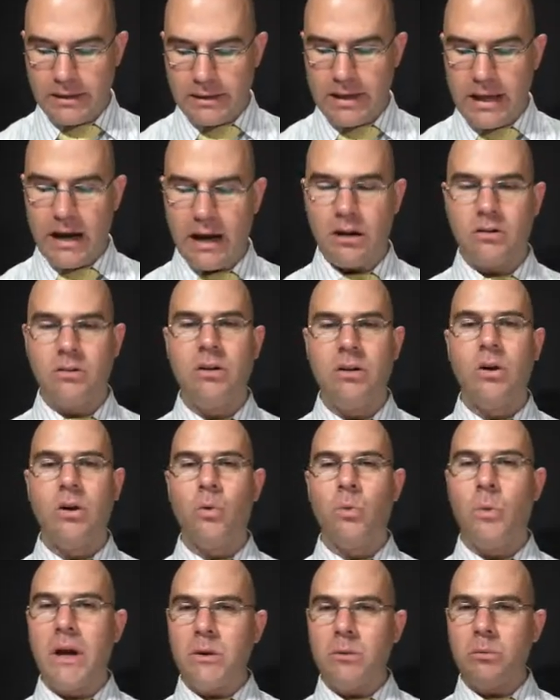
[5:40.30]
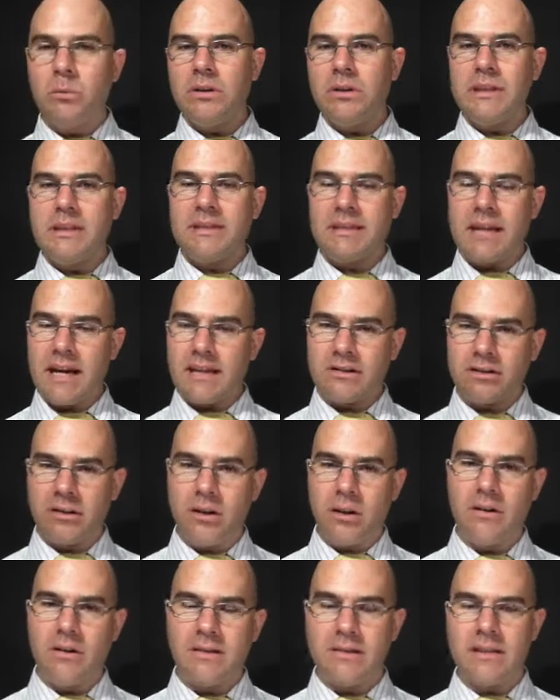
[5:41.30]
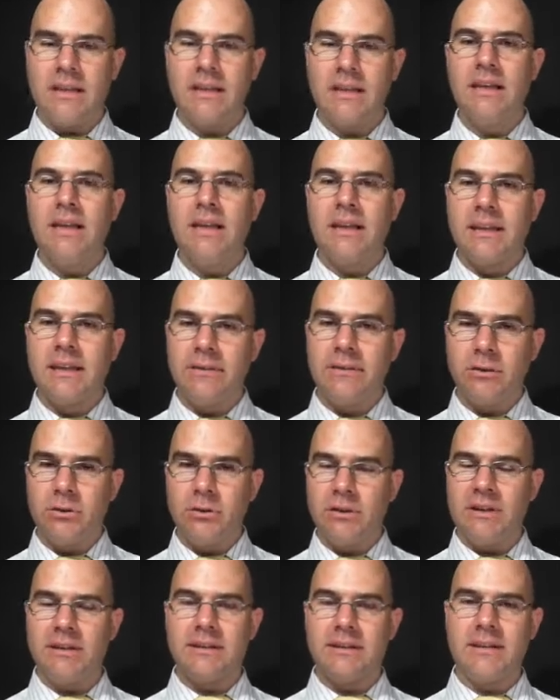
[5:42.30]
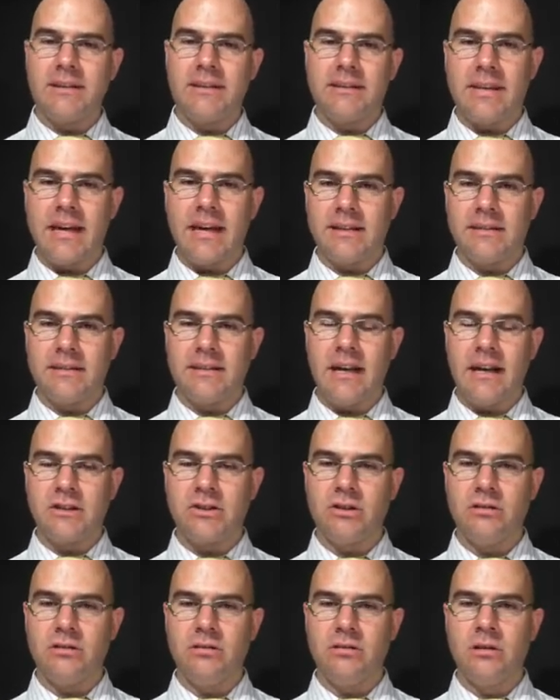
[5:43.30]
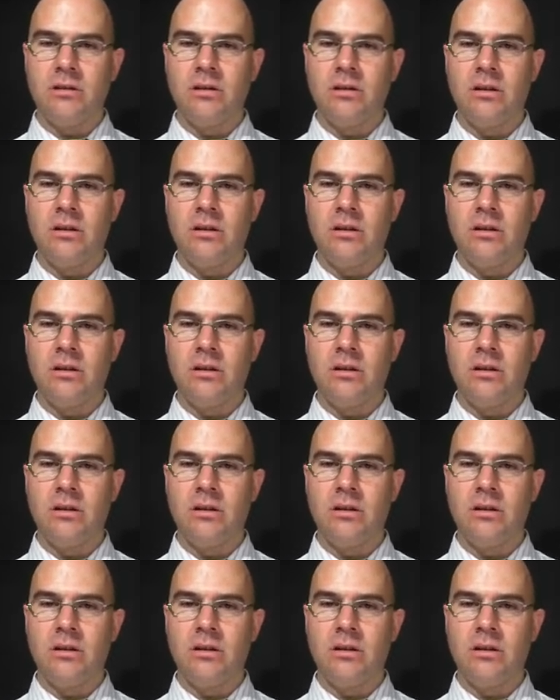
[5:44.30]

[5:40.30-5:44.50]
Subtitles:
Now, when will the tax authority give you the tax deduction?